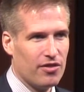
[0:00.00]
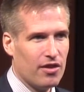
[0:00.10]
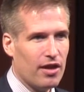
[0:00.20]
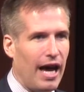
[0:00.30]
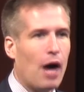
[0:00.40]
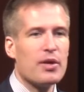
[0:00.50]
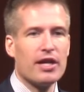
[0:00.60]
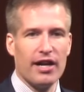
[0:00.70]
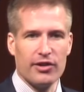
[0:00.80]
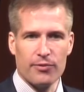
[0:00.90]
how we
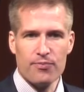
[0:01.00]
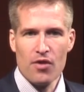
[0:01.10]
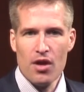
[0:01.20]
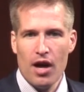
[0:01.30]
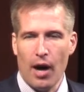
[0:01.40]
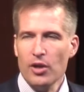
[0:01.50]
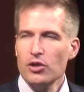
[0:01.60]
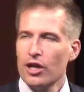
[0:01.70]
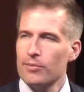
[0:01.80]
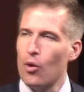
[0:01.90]
got here. I want
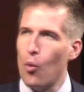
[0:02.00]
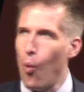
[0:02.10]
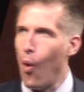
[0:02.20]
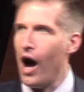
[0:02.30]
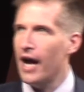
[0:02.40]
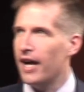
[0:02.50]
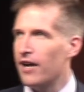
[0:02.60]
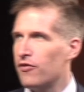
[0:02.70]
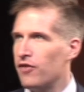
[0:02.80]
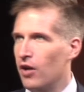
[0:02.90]
to talk about why
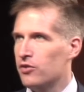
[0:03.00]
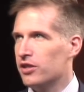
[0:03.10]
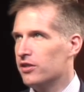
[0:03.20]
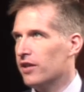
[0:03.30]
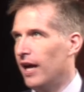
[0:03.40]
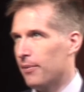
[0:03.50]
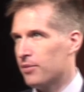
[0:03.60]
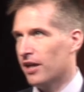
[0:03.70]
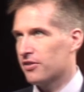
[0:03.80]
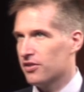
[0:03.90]
I founded
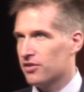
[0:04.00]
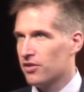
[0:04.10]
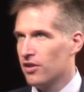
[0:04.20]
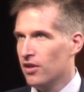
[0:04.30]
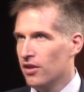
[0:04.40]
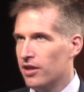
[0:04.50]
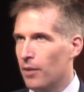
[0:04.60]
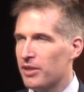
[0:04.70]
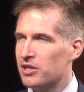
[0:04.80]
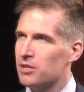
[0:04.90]
AppNexus. Now,
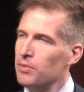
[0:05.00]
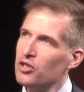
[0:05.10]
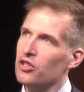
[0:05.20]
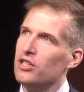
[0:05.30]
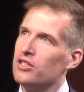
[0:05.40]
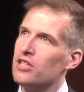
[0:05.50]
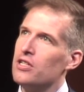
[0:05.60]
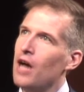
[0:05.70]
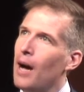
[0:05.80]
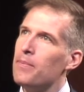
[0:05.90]
my suspicion is that
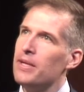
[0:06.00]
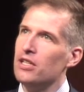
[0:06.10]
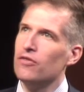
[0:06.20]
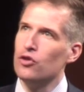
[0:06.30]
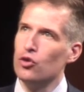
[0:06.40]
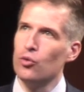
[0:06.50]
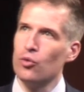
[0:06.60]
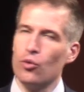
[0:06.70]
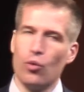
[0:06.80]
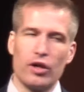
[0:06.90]
not many of
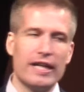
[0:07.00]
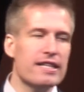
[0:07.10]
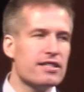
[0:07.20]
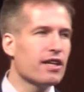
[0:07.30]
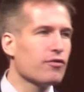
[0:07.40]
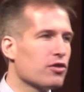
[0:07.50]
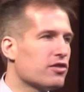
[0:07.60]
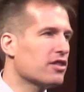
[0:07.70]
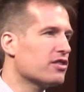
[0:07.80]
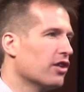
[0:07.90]
you were in San
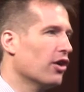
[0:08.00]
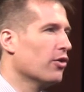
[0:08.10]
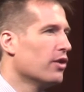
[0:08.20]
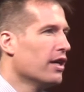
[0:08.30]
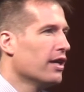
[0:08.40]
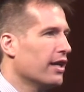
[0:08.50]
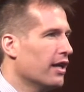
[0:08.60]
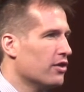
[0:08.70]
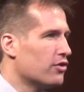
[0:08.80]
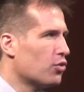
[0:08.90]
Francisco
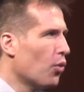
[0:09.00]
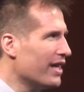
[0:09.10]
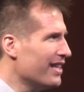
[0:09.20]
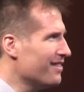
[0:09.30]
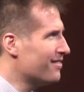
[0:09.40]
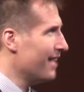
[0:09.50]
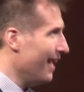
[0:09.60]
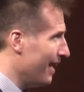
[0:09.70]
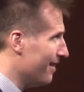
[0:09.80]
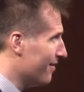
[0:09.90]
in
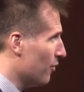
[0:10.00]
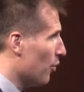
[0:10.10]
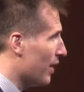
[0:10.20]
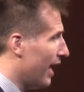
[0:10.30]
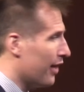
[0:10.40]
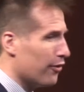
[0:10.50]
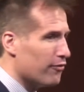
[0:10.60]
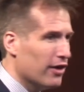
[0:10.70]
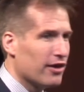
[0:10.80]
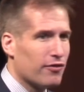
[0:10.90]
2010 when we had our
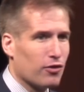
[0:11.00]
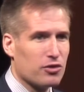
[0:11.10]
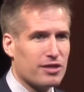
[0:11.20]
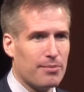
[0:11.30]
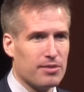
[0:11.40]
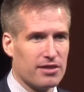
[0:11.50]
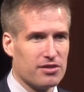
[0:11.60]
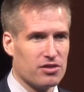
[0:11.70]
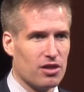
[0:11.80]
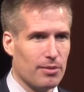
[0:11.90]
very first
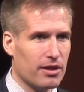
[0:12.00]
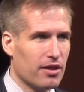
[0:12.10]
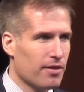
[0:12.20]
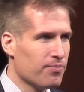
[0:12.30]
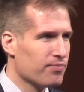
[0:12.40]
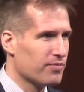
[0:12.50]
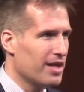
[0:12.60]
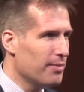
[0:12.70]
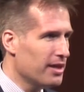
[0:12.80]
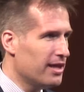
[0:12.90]
AppNexus Summit.
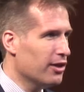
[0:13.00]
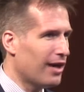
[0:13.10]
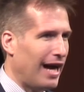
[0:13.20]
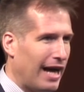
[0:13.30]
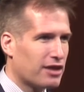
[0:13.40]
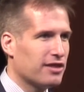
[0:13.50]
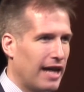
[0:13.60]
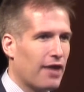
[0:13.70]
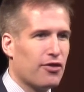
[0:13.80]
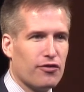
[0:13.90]
Anybody here actually
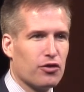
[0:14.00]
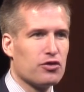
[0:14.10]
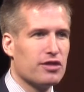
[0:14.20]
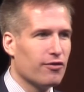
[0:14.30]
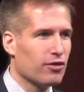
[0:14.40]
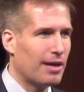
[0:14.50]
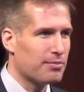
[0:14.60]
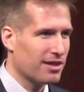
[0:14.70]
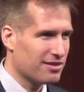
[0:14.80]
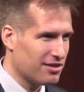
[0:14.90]
at the first ever
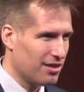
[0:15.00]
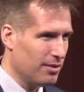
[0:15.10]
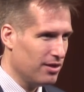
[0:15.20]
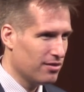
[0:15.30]
AppNexus Summit?